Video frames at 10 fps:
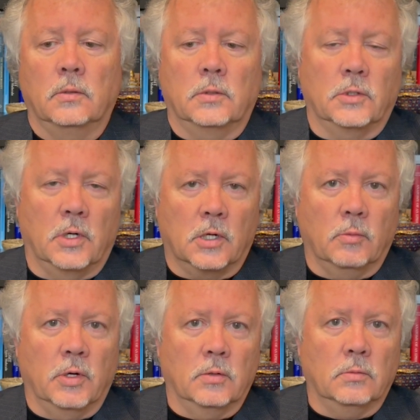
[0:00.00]
to talk
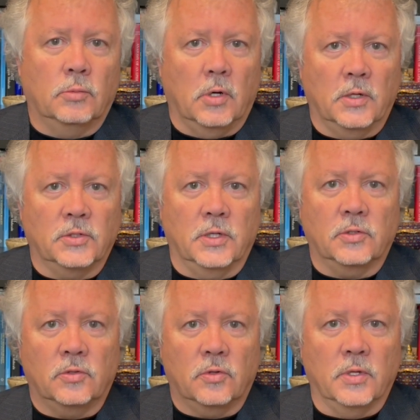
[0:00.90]
about
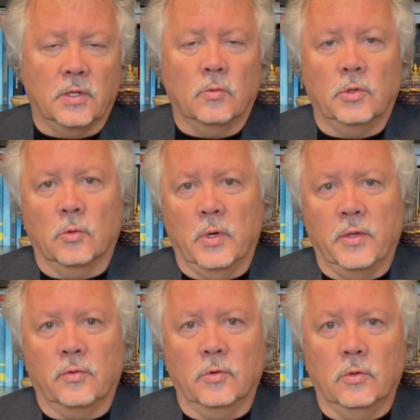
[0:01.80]
process, think your way
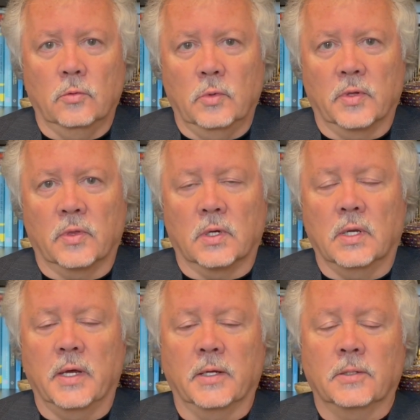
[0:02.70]
through with the
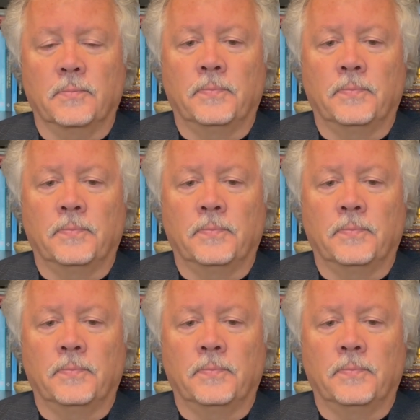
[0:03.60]
client.